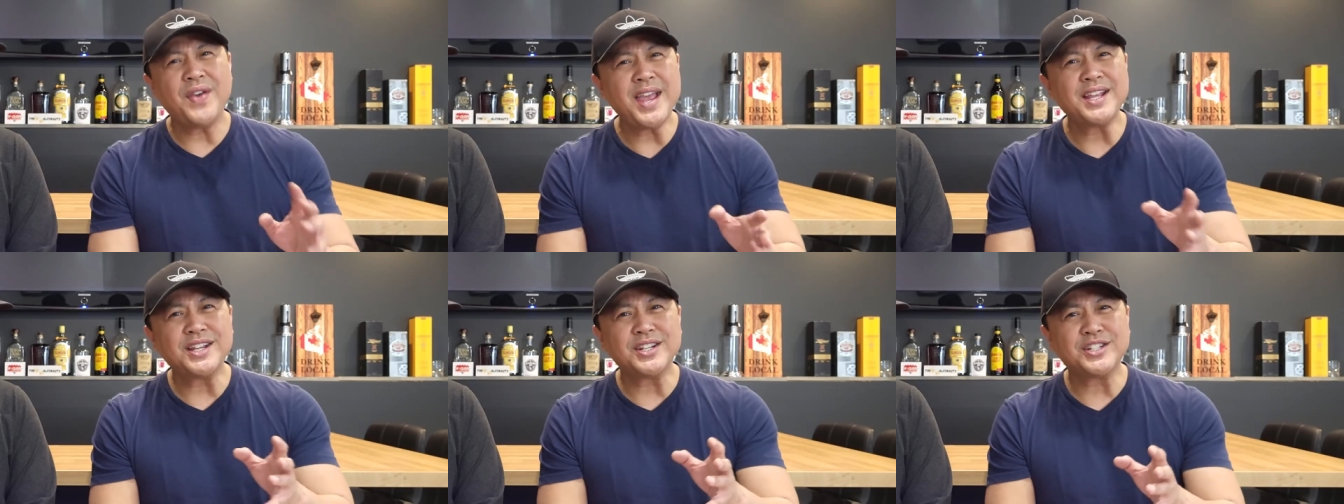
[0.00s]

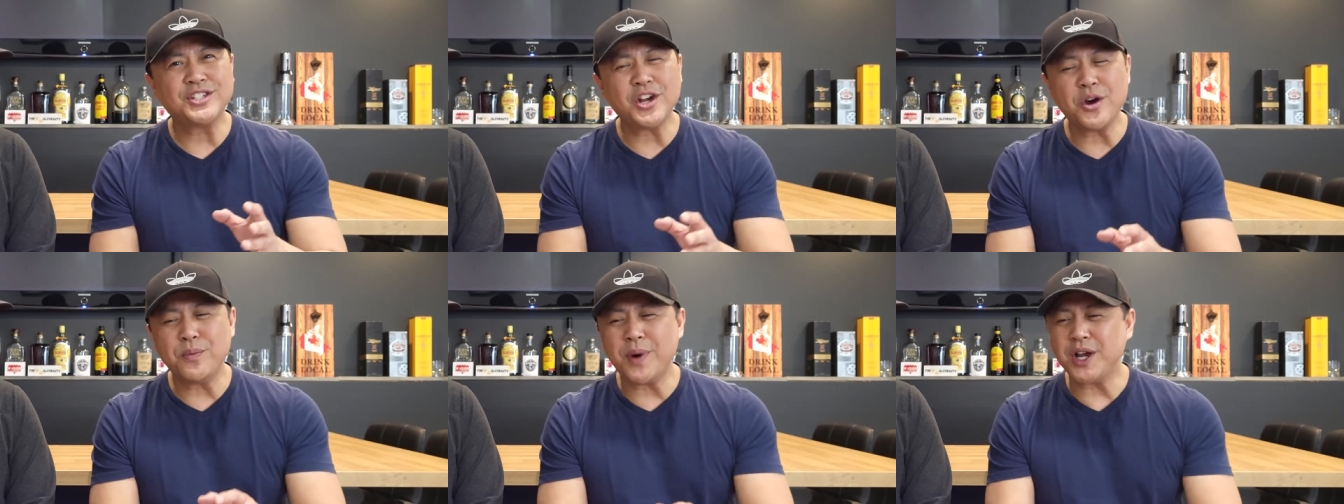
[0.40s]
Thank you
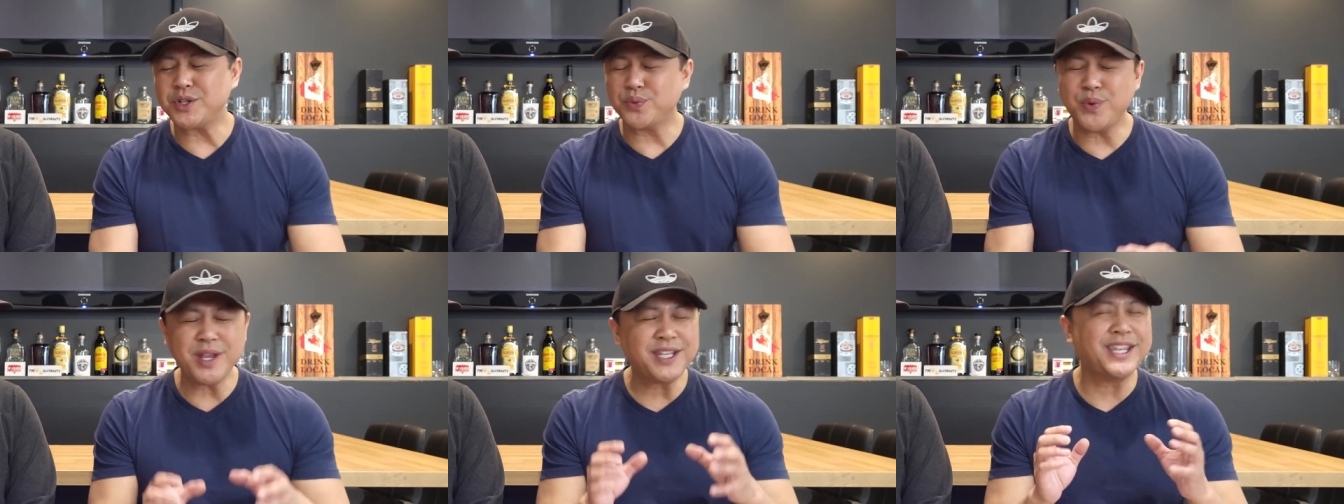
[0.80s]
so
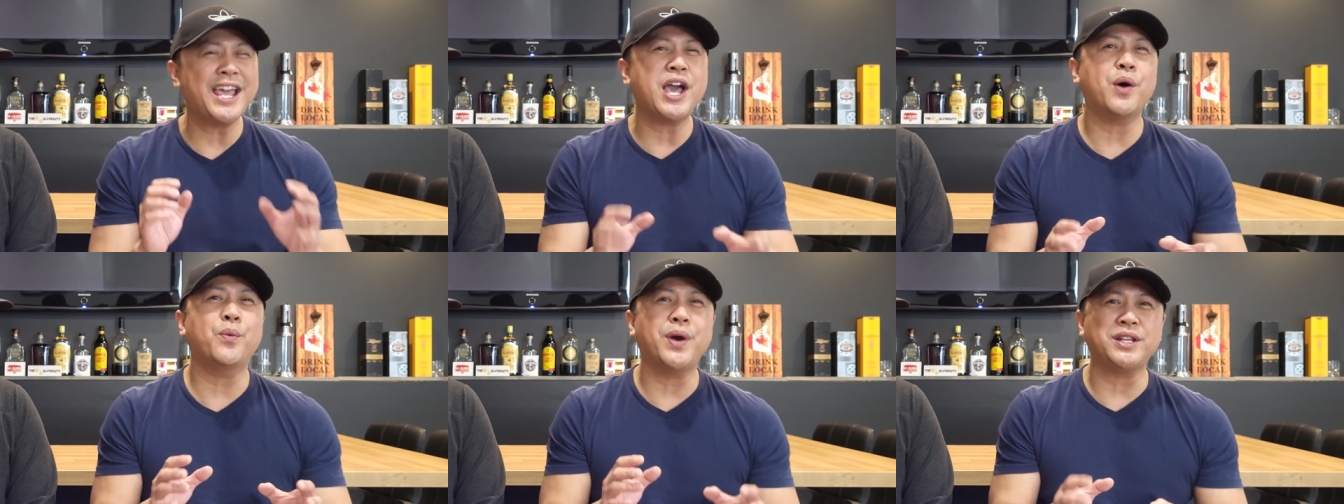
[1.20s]
much. We
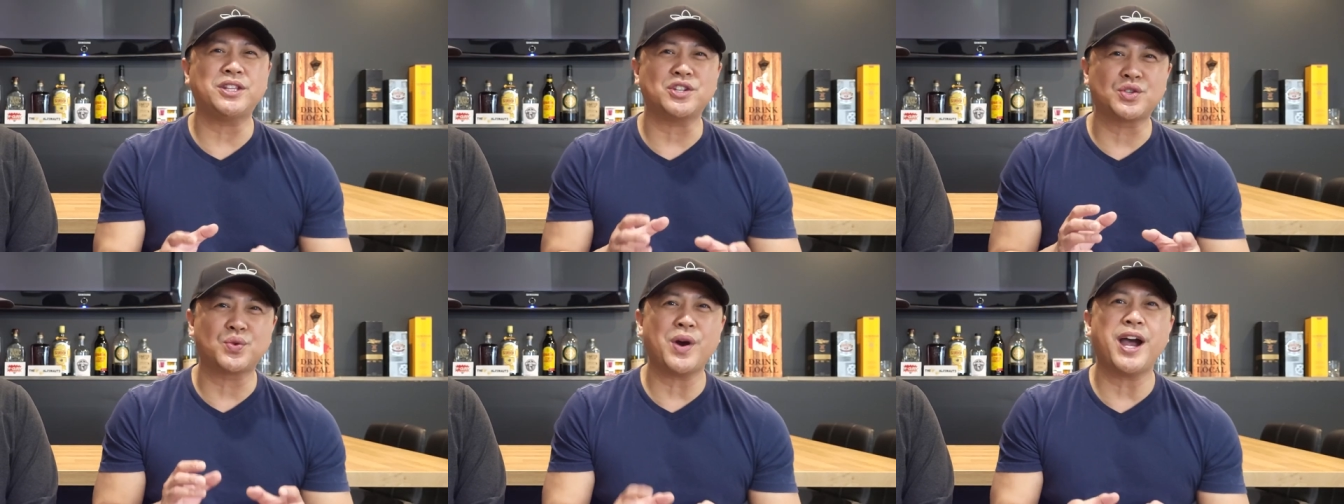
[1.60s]
can't wait
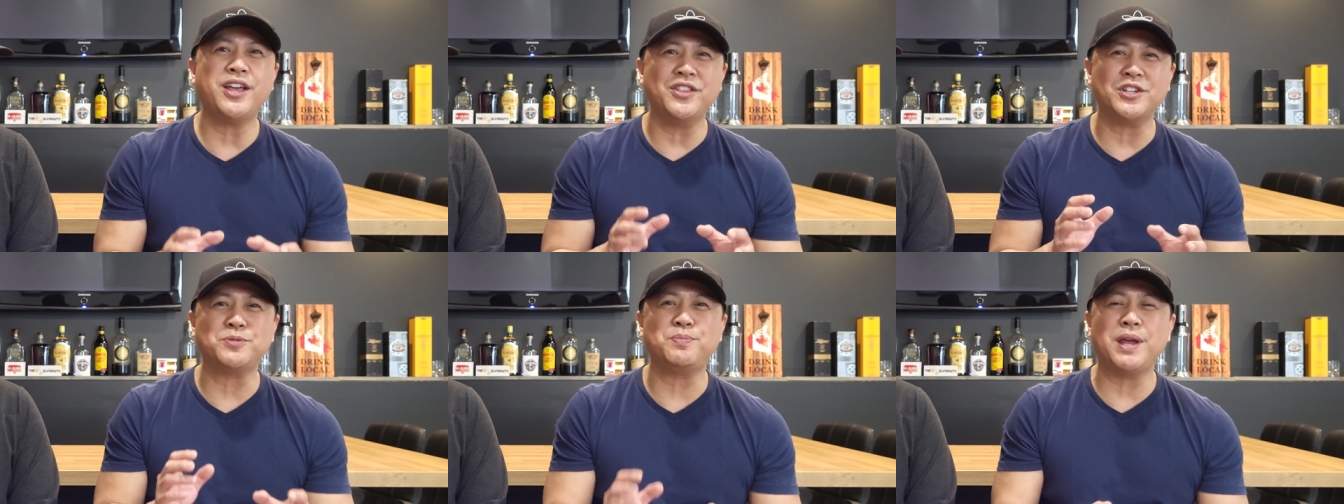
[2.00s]
to try
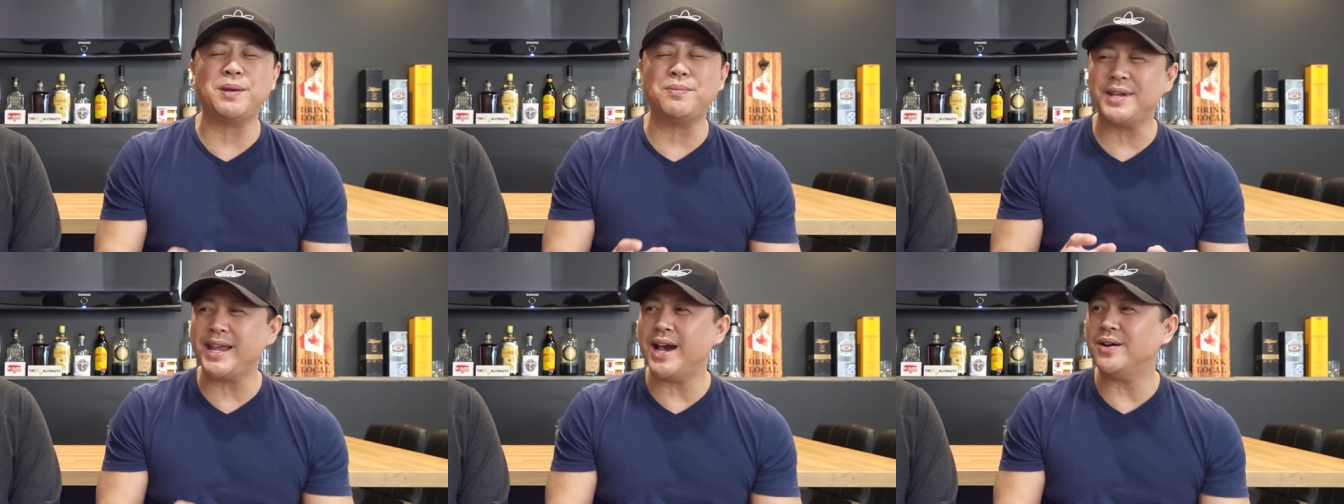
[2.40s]
this baby